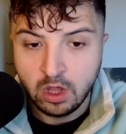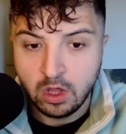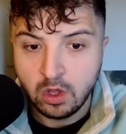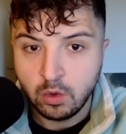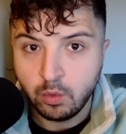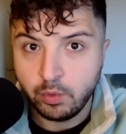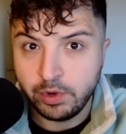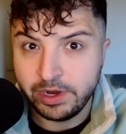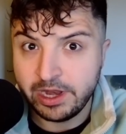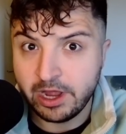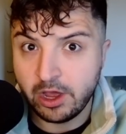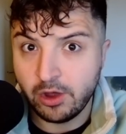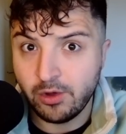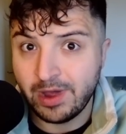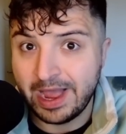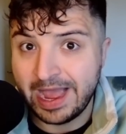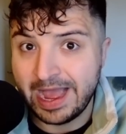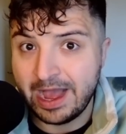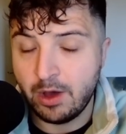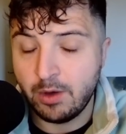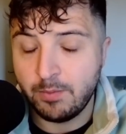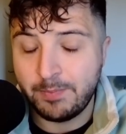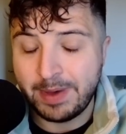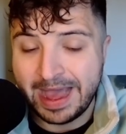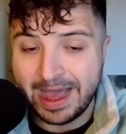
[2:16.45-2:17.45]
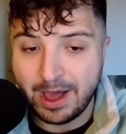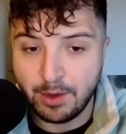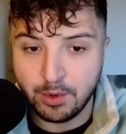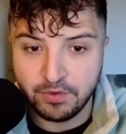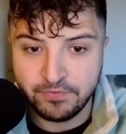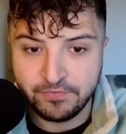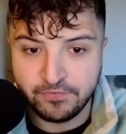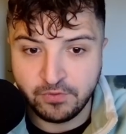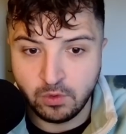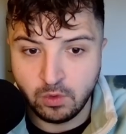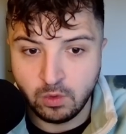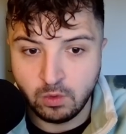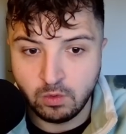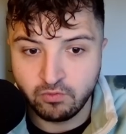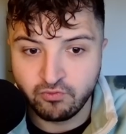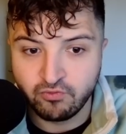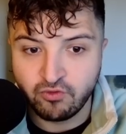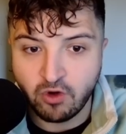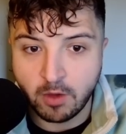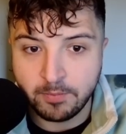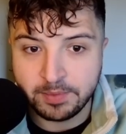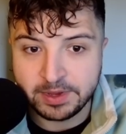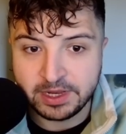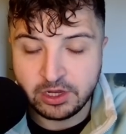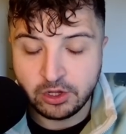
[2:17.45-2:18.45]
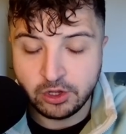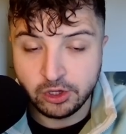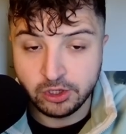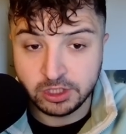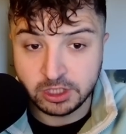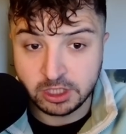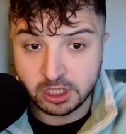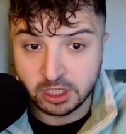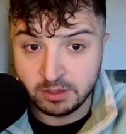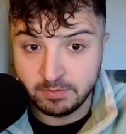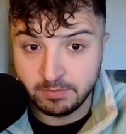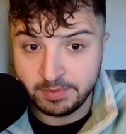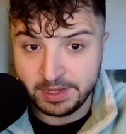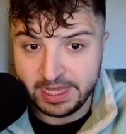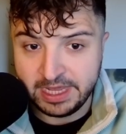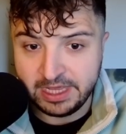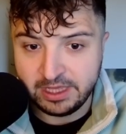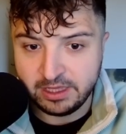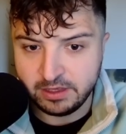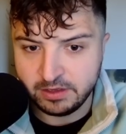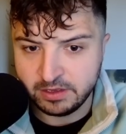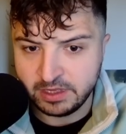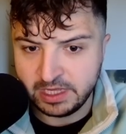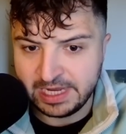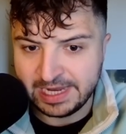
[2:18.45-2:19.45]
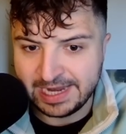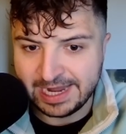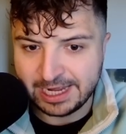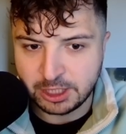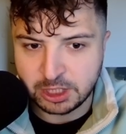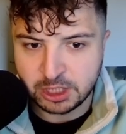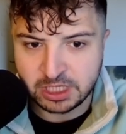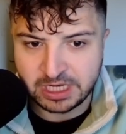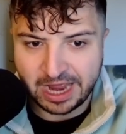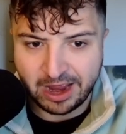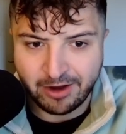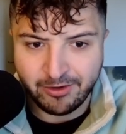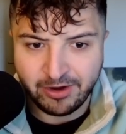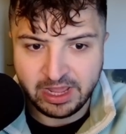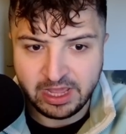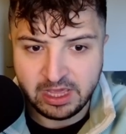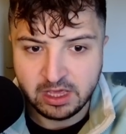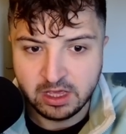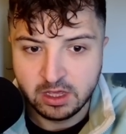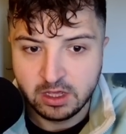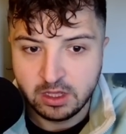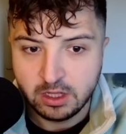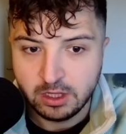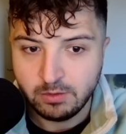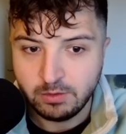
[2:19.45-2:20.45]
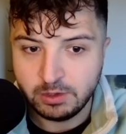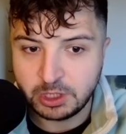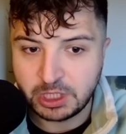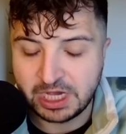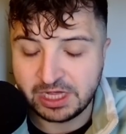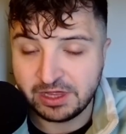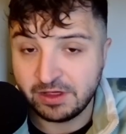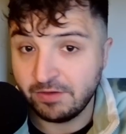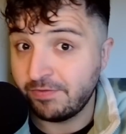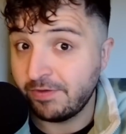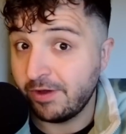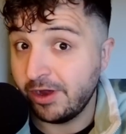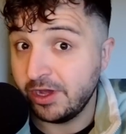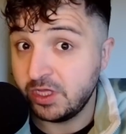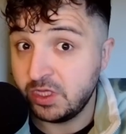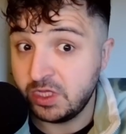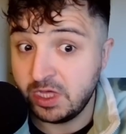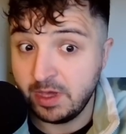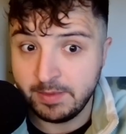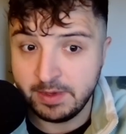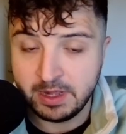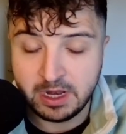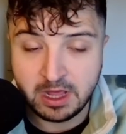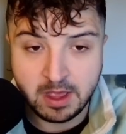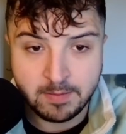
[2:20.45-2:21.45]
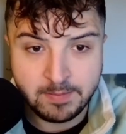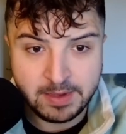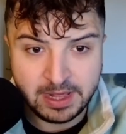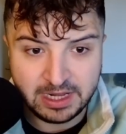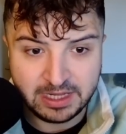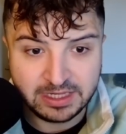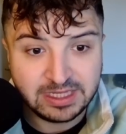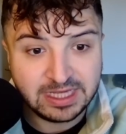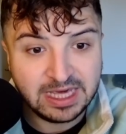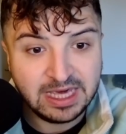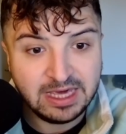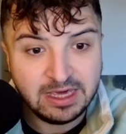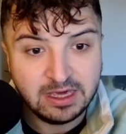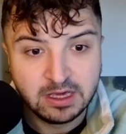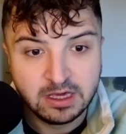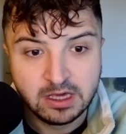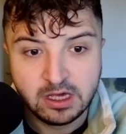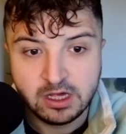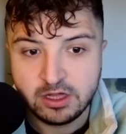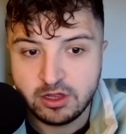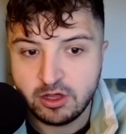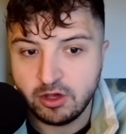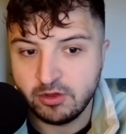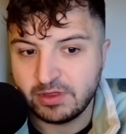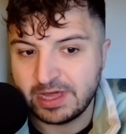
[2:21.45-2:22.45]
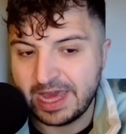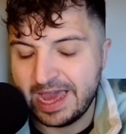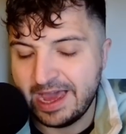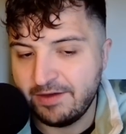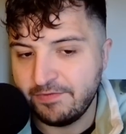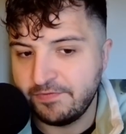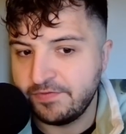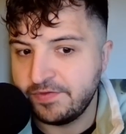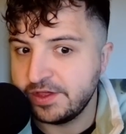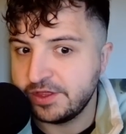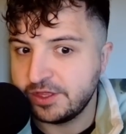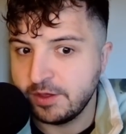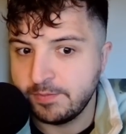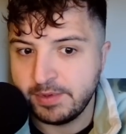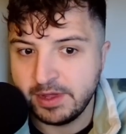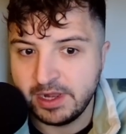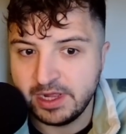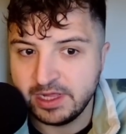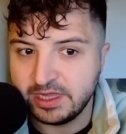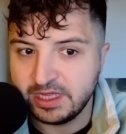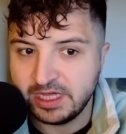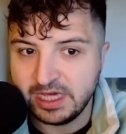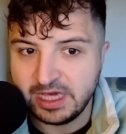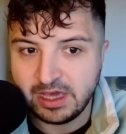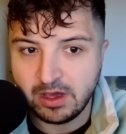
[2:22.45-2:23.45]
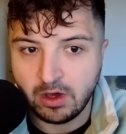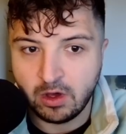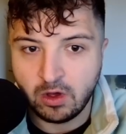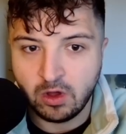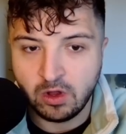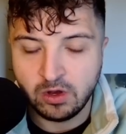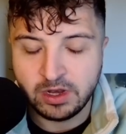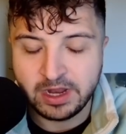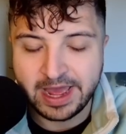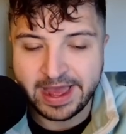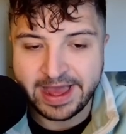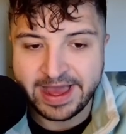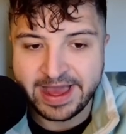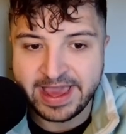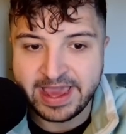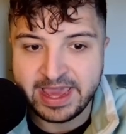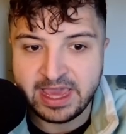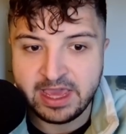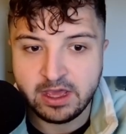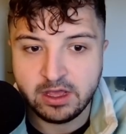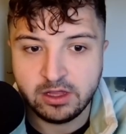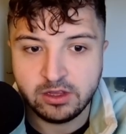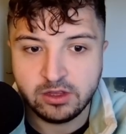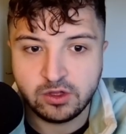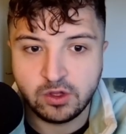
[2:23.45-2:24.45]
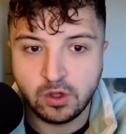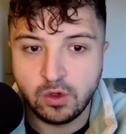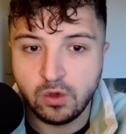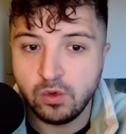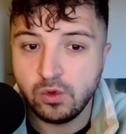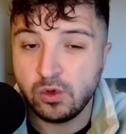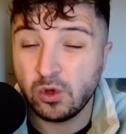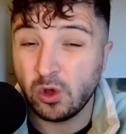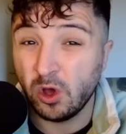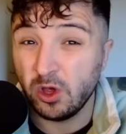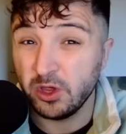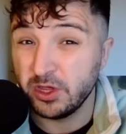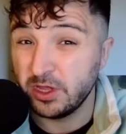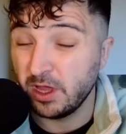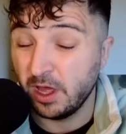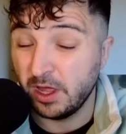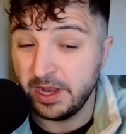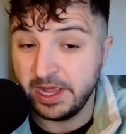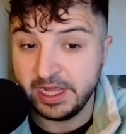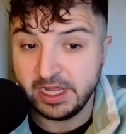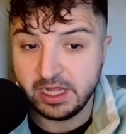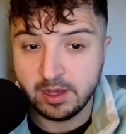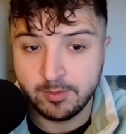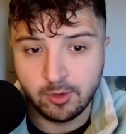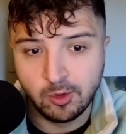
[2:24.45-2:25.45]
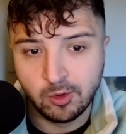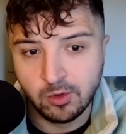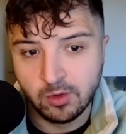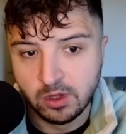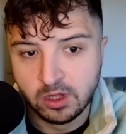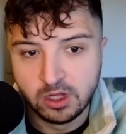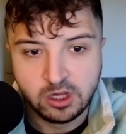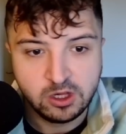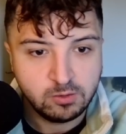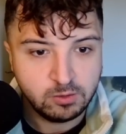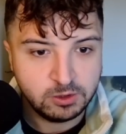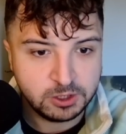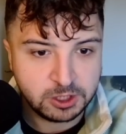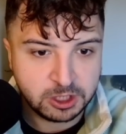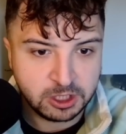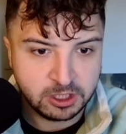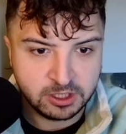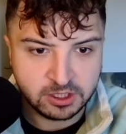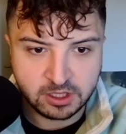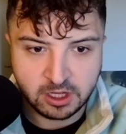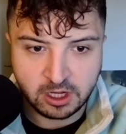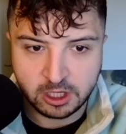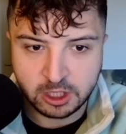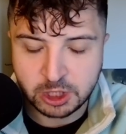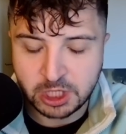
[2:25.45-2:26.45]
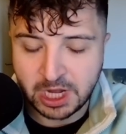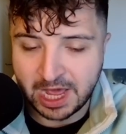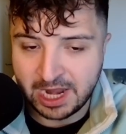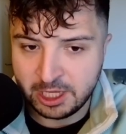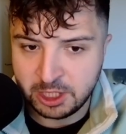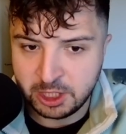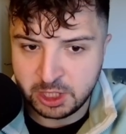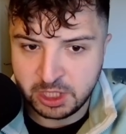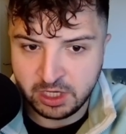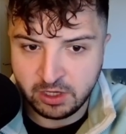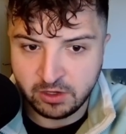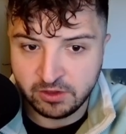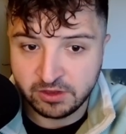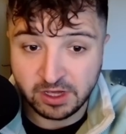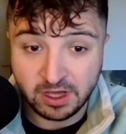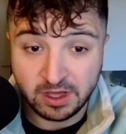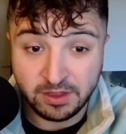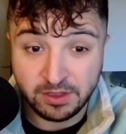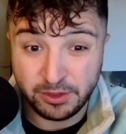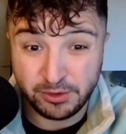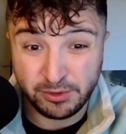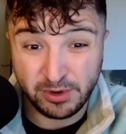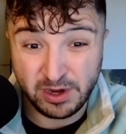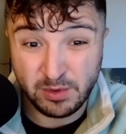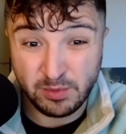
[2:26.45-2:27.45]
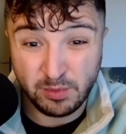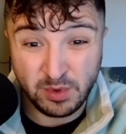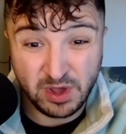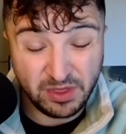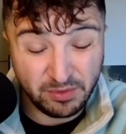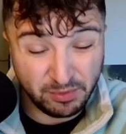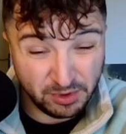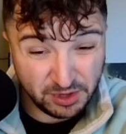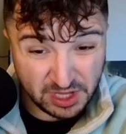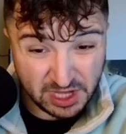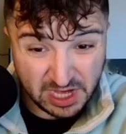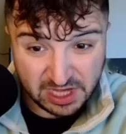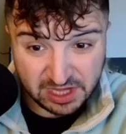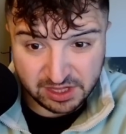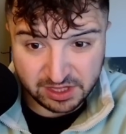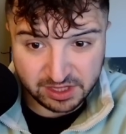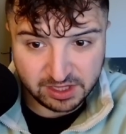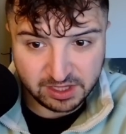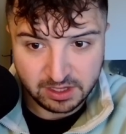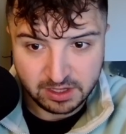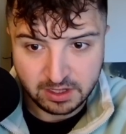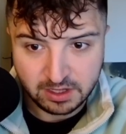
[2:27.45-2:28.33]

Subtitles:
We know how powerful Robin Hood can be, the legendary, which has a very similar ability. So to have this ability on a 2-cost uninkable, which can start challenging on turn 3 with resist,